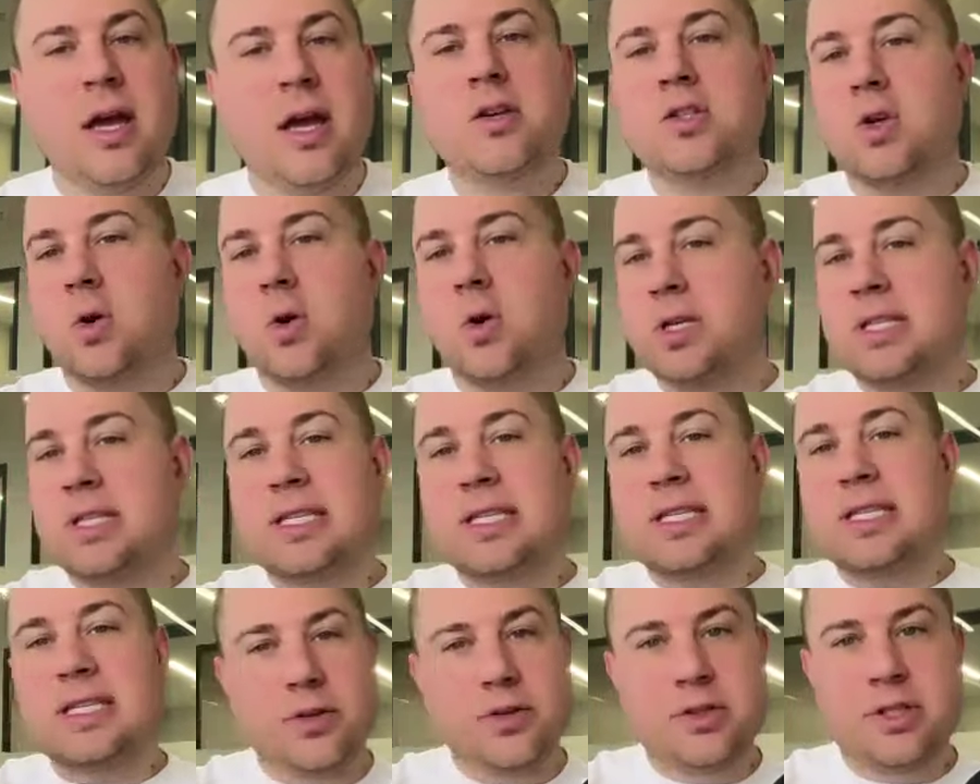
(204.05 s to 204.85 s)
So it's
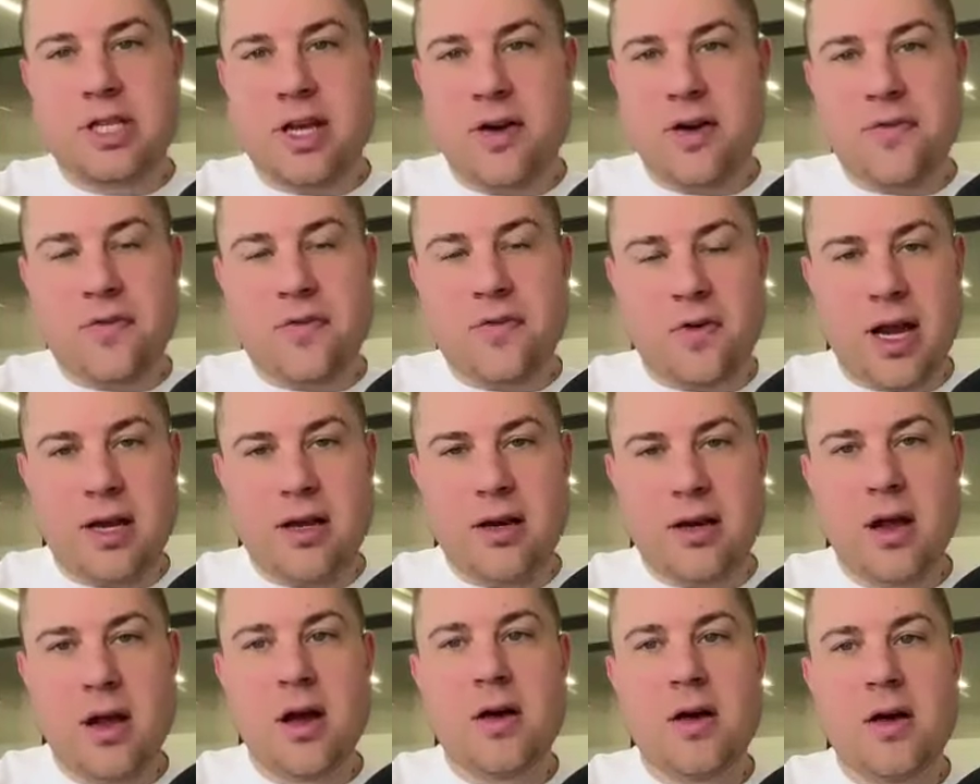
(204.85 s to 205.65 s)
still
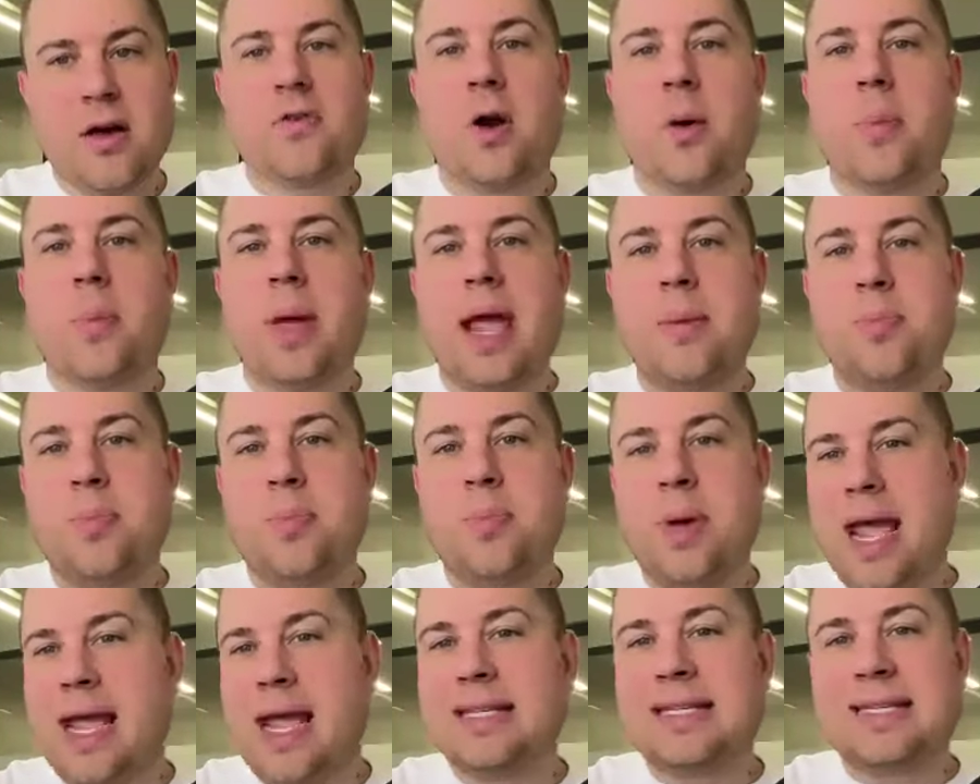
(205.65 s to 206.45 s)
different from a
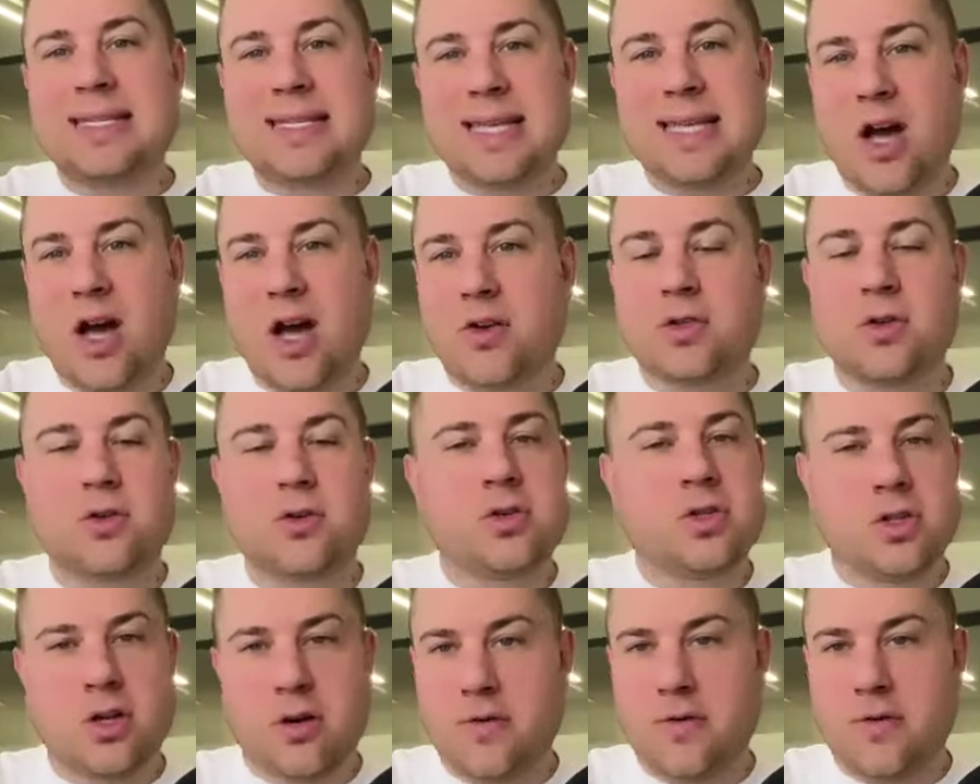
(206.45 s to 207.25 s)
paid sales or
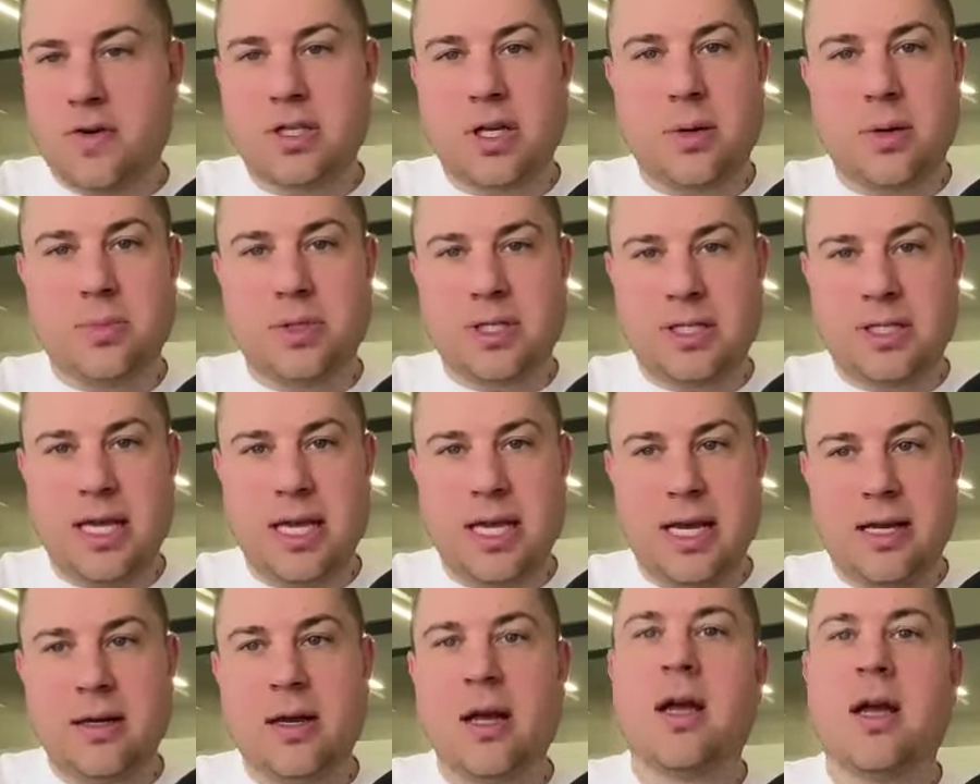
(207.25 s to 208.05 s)
service hub
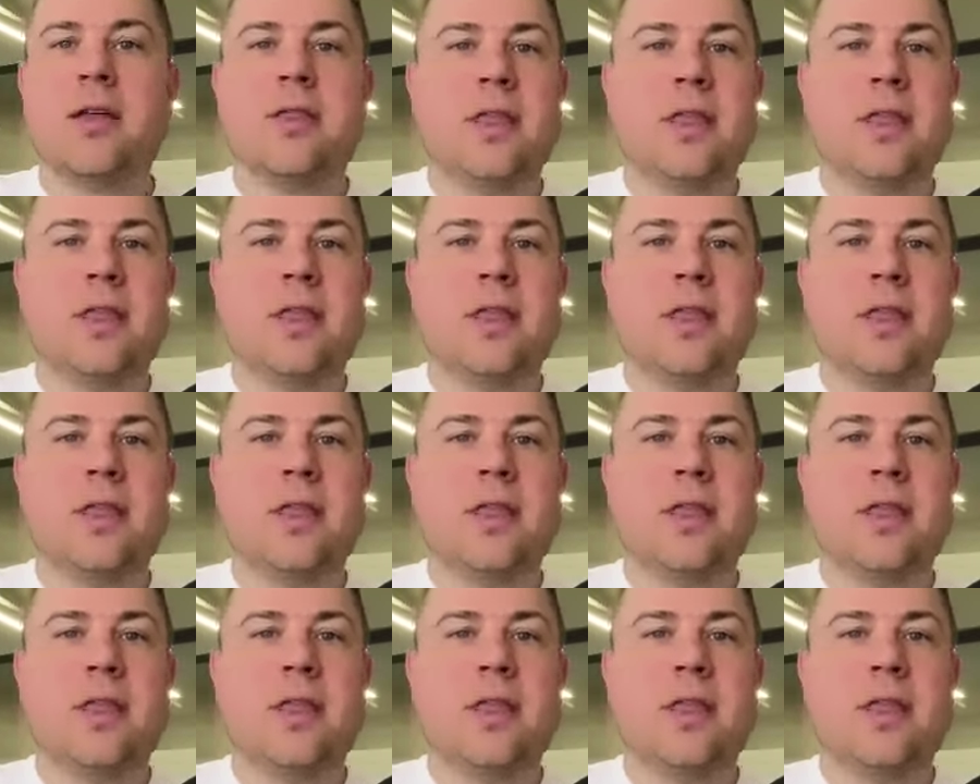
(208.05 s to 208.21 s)
seat